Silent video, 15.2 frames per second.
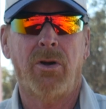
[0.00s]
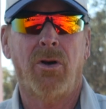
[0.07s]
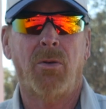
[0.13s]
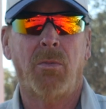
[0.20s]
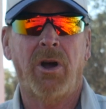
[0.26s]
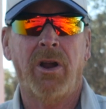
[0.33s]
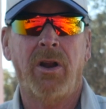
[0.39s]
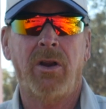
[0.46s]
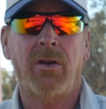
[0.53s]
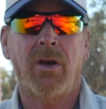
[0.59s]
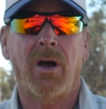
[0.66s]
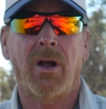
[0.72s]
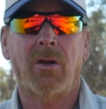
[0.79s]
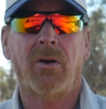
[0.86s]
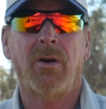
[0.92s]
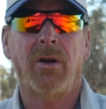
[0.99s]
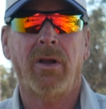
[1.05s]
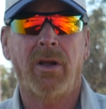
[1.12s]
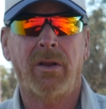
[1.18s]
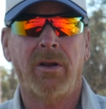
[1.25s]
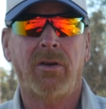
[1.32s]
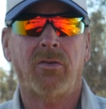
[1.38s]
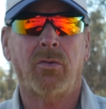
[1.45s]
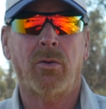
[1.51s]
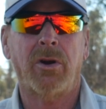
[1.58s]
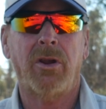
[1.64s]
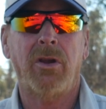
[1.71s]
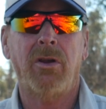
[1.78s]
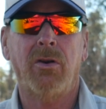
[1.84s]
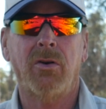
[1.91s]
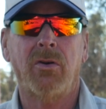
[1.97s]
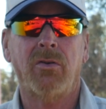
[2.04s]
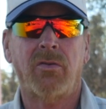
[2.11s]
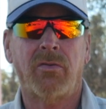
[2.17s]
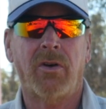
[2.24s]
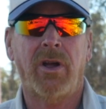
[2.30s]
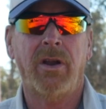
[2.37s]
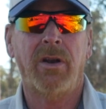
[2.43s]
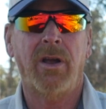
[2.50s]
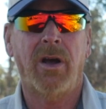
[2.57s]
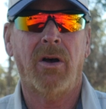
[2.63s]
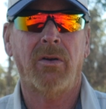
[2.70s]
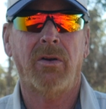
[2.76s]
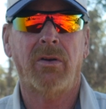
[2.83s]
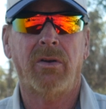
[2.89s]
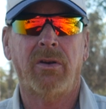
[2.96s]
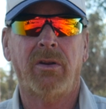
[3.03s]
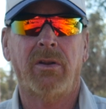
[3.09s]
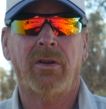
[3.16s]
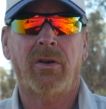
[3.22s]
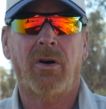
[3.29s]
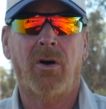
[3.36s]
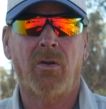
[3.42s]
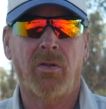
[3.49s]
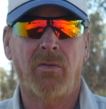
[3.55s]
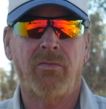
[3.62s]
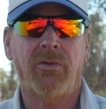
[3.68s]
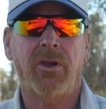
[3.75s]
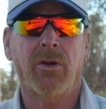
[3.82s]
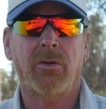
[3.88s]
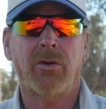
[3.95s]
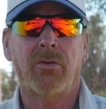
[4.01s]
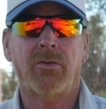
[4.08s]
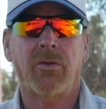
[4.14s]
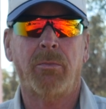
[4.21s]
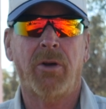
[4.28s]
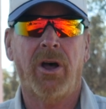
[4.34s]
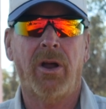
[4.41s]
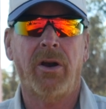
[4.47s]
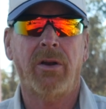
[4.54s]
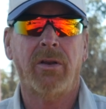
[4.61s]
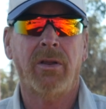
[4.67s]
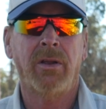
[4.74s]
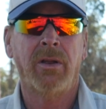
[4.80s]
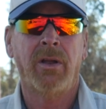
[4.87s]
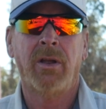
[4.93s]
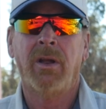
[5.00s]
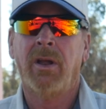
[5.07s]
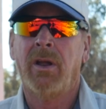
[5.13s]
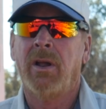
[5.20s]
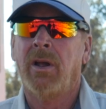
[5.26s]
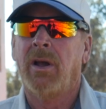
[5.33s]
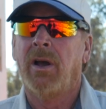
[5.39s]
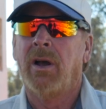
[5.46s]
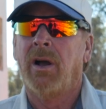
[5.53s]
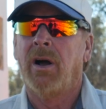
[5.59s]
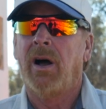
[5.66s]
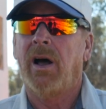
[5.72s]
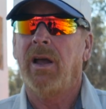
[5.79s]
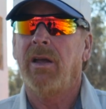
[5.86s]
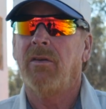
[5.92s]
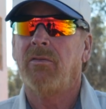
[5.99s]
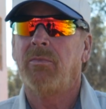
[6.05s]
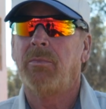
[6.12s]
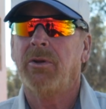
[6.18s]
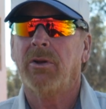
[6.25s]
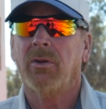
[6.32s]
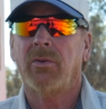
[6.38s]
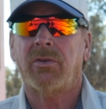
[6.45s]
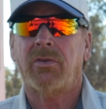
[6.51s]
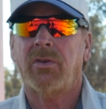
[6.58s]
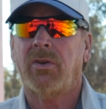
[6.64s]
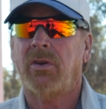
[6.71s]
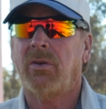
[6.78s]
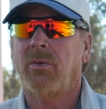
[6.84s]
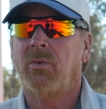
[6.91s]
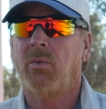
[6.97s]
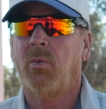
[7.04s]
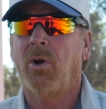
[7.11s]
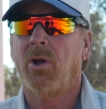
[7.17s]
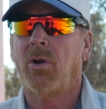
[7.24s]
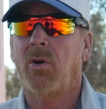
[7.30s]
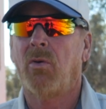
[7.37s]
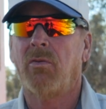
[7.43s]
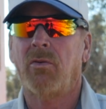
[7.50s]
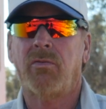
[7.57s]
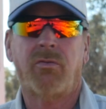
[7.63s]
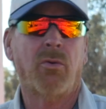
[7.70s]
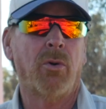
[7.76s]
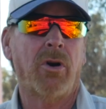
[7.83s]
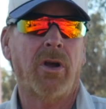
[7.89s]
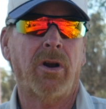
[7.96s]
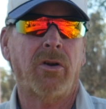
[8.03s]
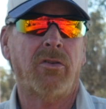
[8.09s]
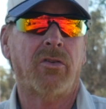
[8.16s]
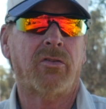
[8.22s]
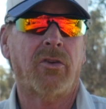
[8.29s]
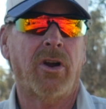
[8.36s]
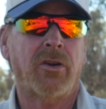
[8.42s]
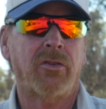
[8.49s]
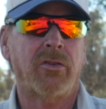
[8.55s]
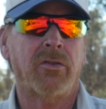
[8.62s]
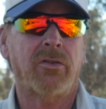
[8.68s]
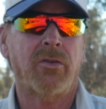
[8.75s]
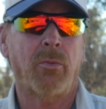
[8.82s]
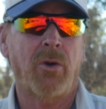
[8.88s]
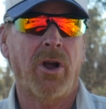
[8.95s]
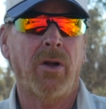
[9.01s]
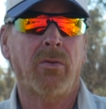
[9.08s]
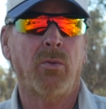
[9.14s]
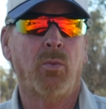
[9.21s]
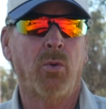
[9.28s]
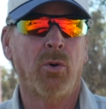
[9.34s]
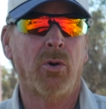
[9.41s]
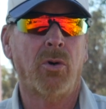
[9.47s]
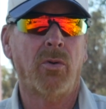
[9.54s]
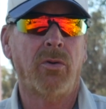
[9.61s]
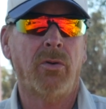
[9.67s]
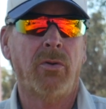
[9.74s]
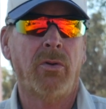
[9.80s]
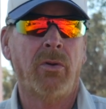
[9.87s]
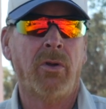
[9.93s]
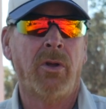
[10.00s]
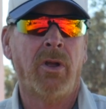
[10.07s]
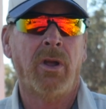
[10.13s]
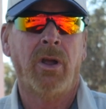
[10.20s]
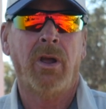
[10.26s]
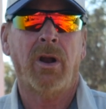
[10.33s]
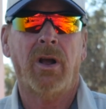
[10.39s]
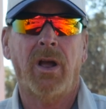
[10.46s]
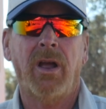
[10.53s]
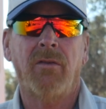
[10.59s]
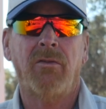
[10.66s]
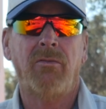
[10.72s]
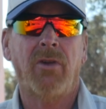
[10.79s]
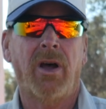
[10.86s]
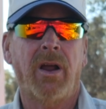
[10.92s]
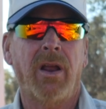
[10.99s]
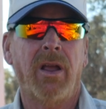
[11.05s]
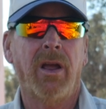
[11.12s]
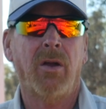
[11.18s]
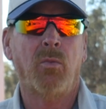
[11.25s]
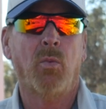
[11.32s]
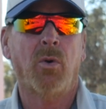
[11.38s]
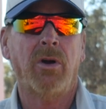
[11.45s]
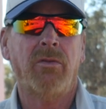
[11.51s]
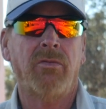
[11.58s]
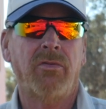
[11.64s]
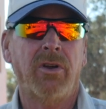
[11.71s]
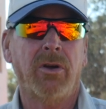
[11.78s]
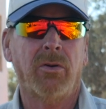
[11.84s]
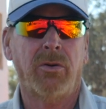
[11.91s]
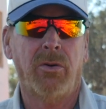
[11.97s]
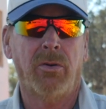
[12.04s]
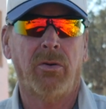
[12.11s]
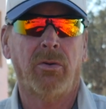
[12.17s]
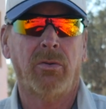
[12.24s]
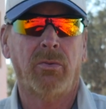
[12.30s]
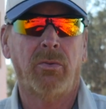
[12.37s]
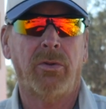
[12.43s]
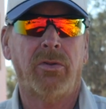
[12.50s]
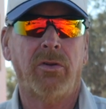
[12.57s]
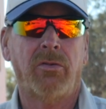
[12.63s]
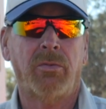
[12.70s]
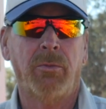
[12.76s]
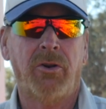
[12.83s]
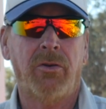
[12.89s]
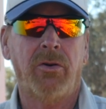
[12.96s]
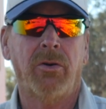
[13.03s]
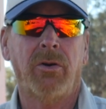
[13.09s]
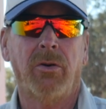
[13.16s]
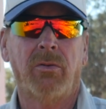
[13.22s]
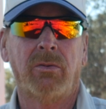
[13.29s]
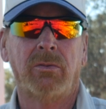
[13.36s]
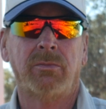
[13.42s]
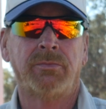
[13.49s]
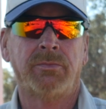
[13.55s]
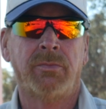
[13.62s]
the almighty dollar, and then 20 years find out all the failures about it. I have built well over 400 structures around the world, and I have not had one failure with this material.